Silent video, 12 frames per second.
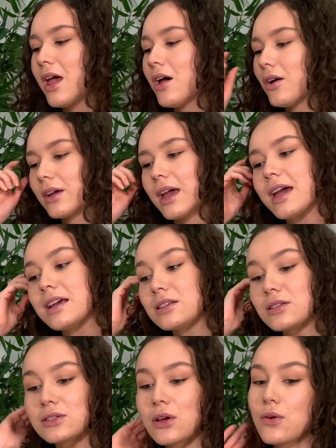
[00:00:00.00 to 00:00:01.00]
Okay,
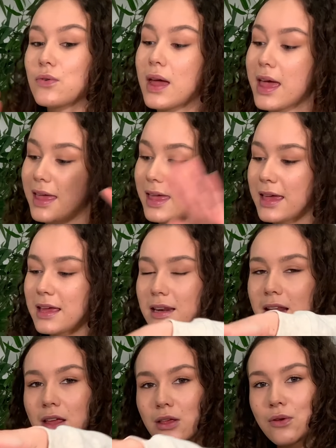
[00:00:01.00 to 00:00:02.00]
so
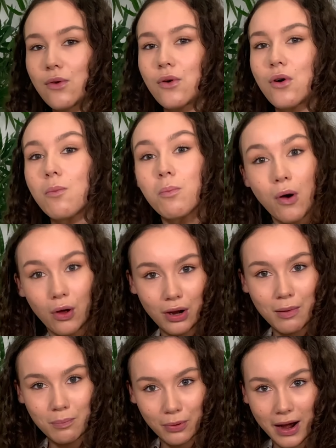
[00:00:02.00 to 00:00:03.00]
in your
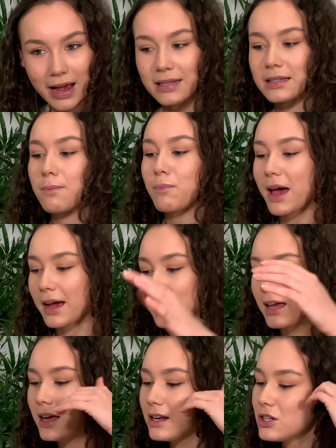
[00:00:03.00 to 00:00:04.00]
pollen press
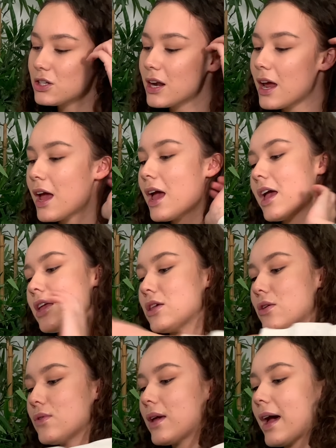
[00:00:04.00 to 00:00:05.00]
package
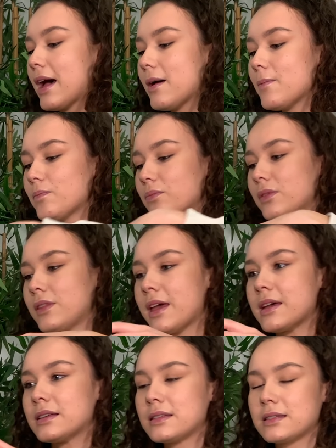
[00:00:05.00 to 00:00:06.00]
you get
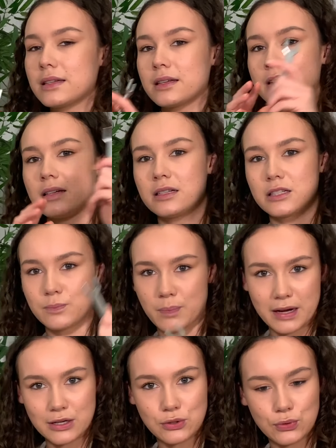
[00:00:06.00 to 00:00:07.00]
this
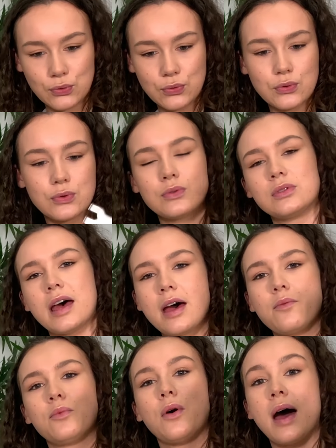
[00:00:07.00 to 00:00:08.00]
spanner tool that
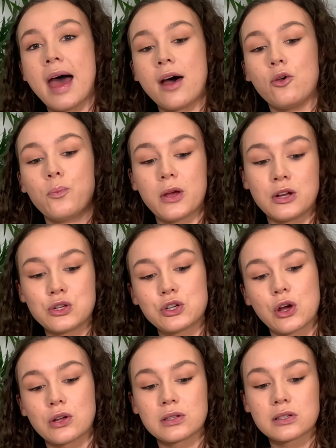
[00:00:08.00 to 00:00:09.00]
will help
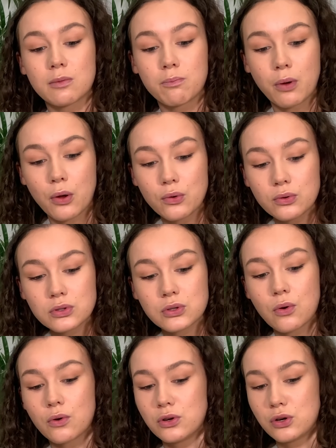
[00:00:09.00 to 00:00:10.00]
adjust the bolt
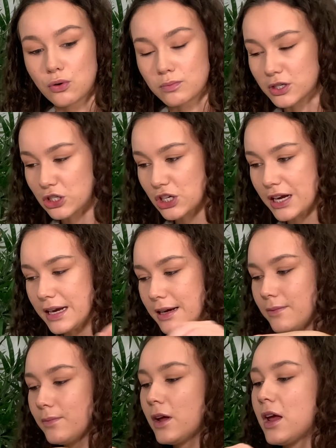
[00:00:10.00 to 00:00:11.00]
on your
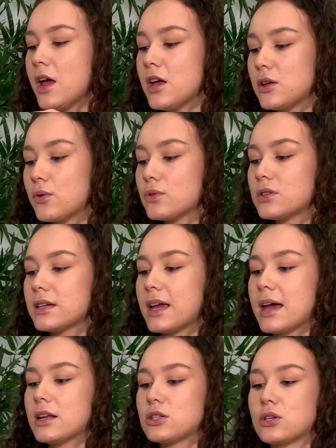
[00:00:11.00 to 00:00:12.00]
machine. You also
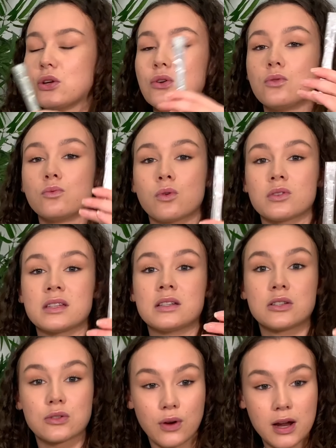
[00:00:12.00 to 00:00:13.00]
get 2 rosin
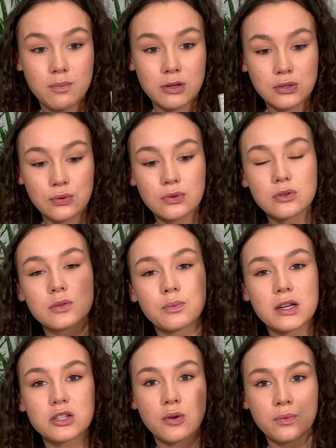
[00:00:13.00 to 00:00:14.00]
scraper tools,
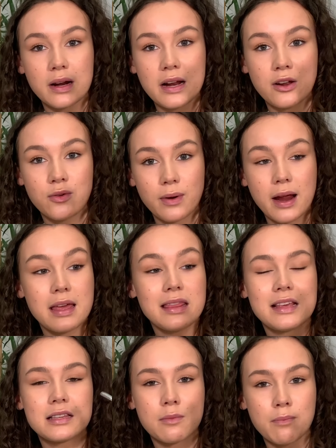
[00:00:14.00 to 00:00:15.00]
which are really great.
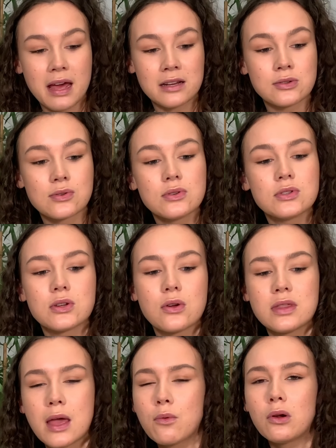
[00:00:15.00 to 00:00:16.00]
These are metals, so
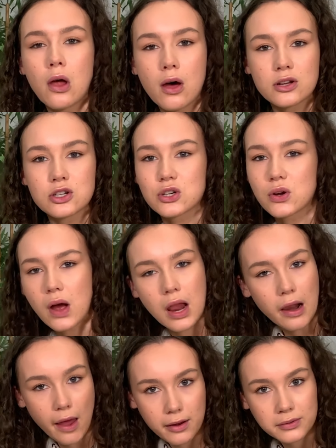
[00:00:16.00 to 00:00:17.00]
they will last you a
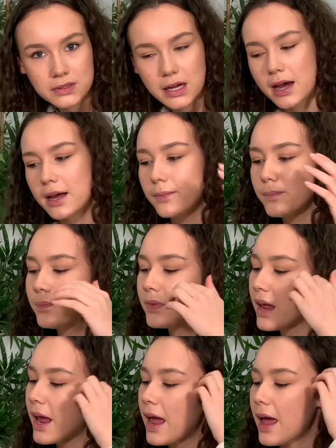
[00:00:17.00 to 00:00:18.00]
lifetime
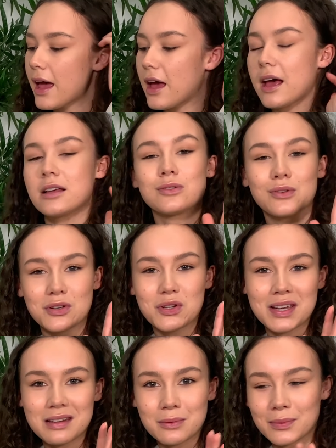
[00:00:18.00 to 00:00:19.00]
as long as you
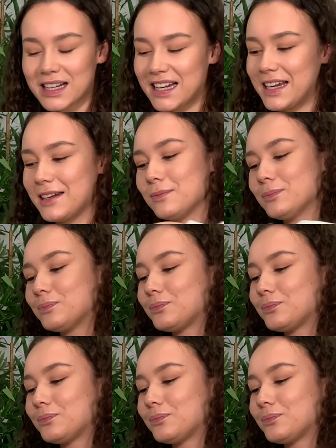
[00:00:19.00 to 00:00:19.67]
keep them clean.